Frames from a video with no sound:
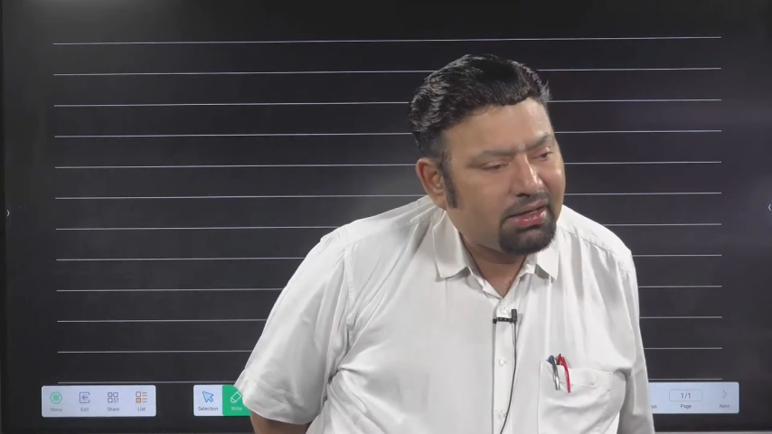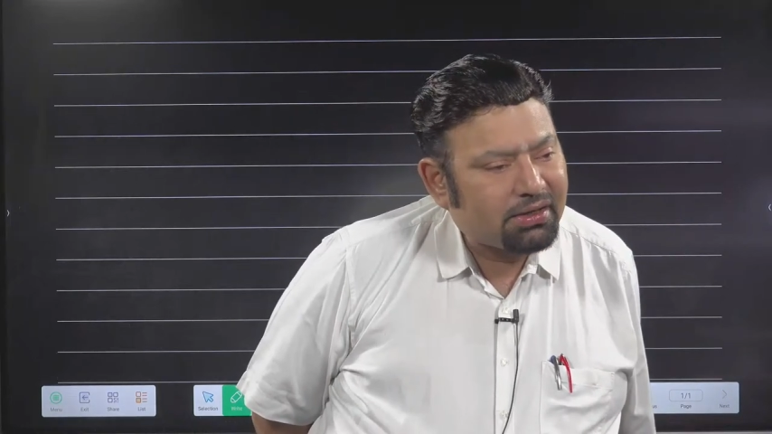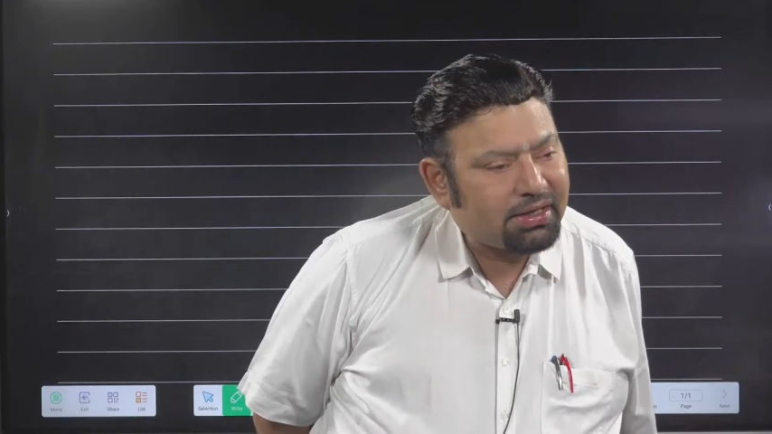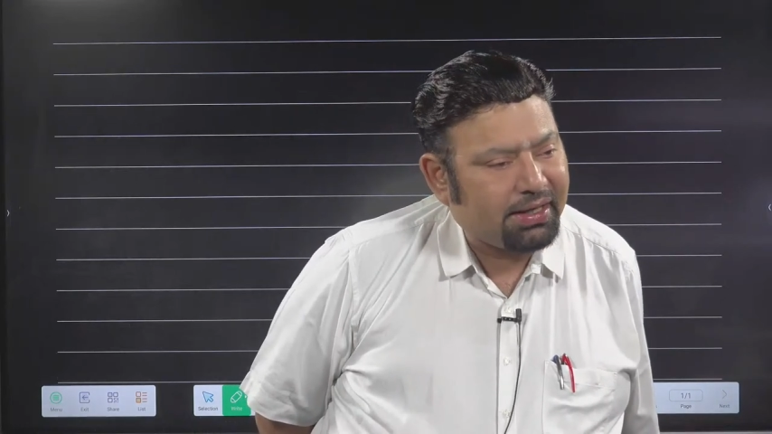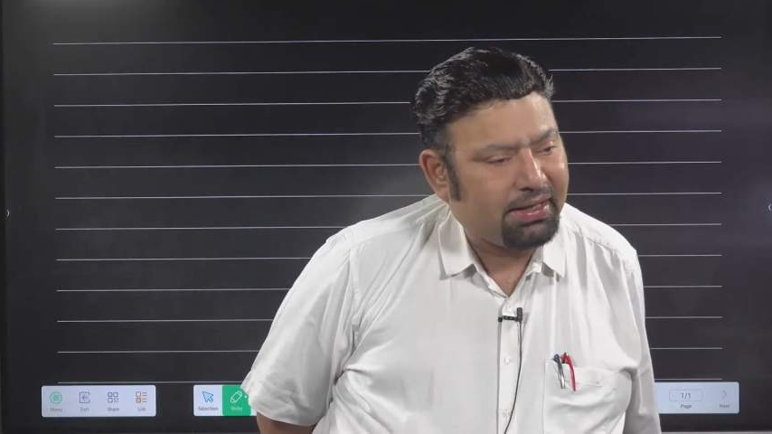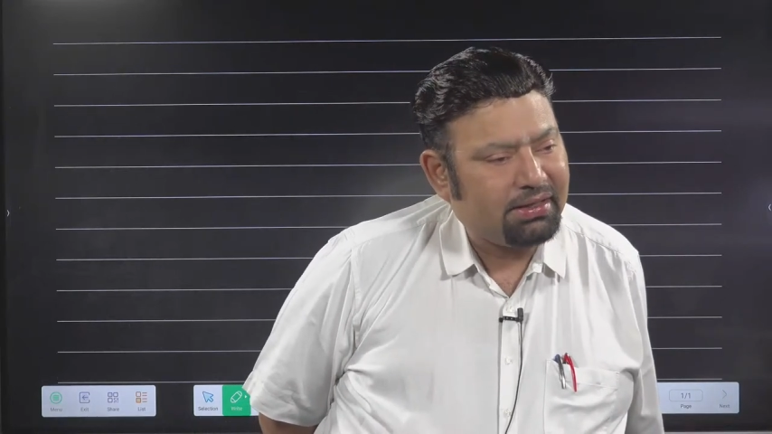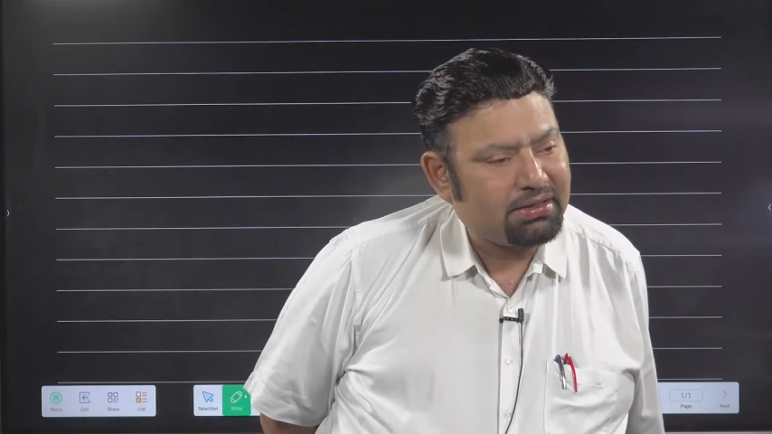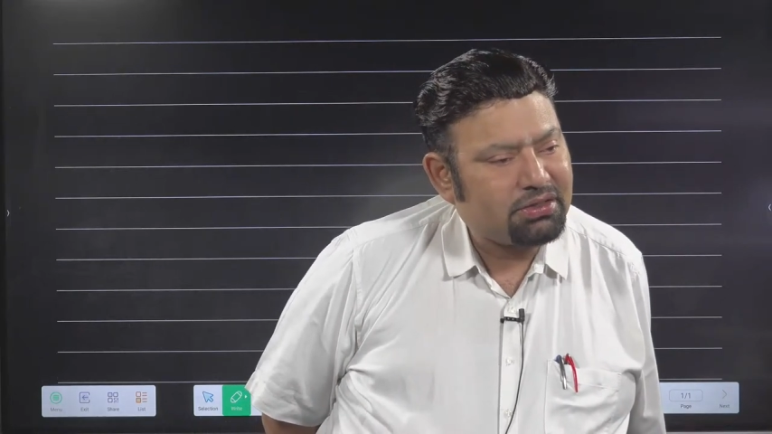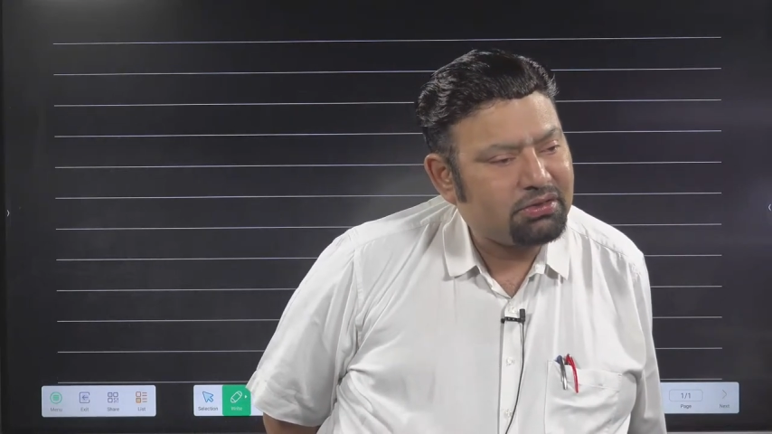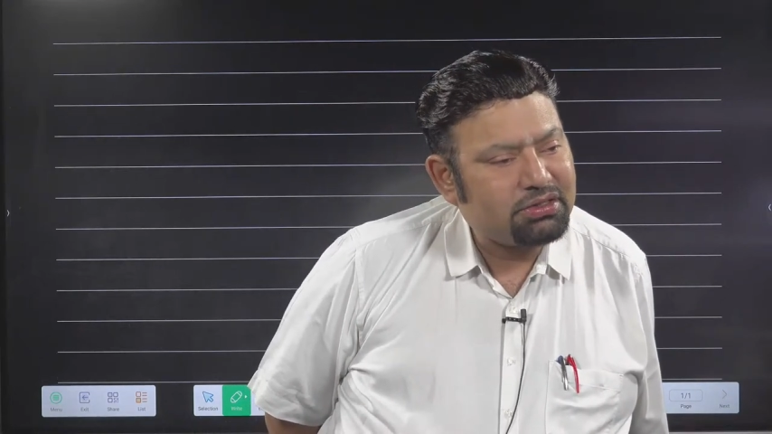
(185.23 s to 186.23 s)
Okay,
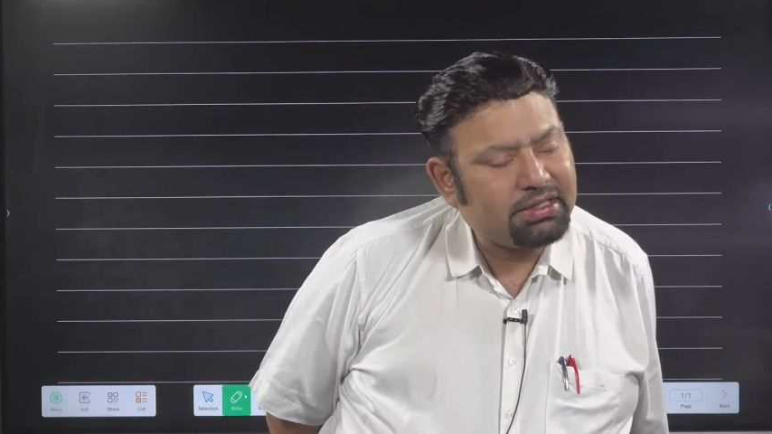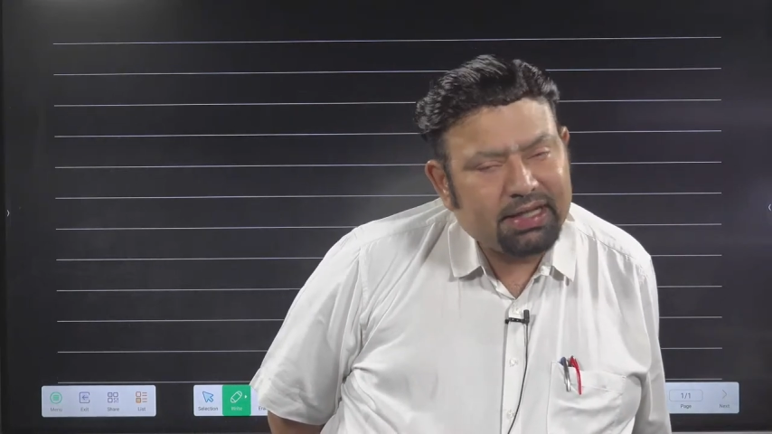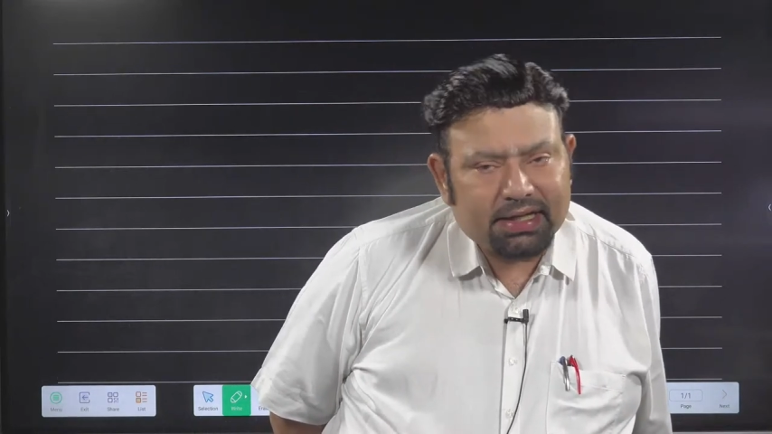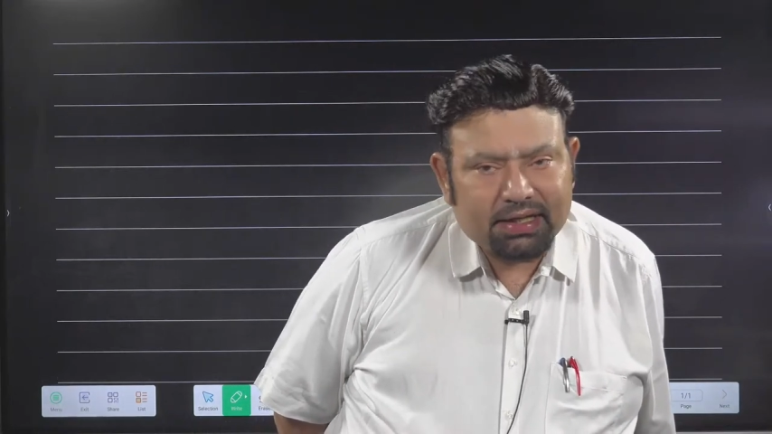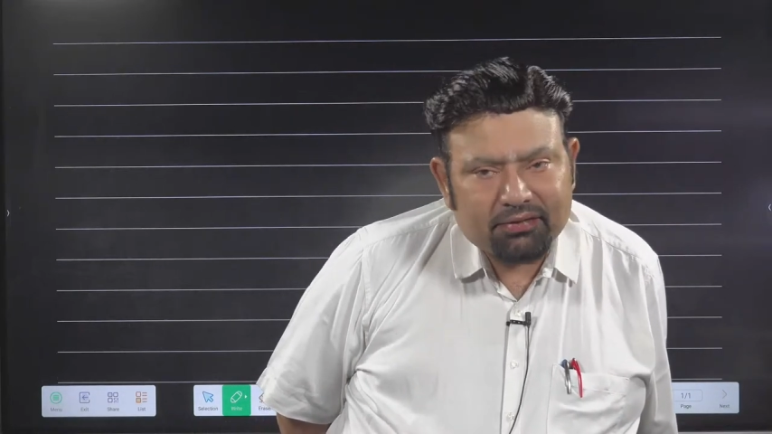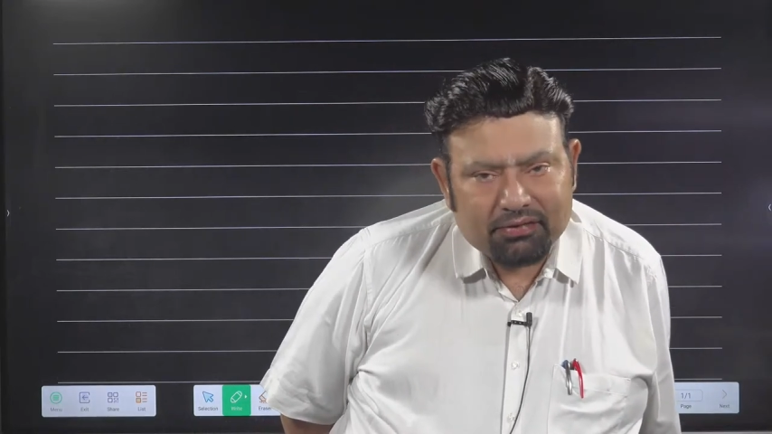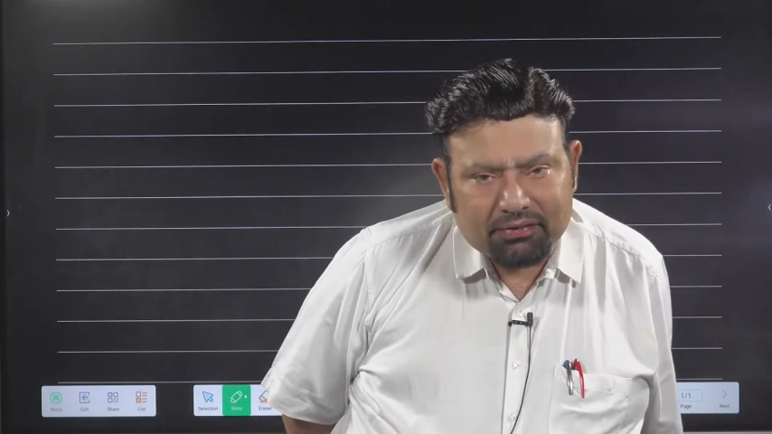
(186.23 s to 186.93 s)
so Nidaria we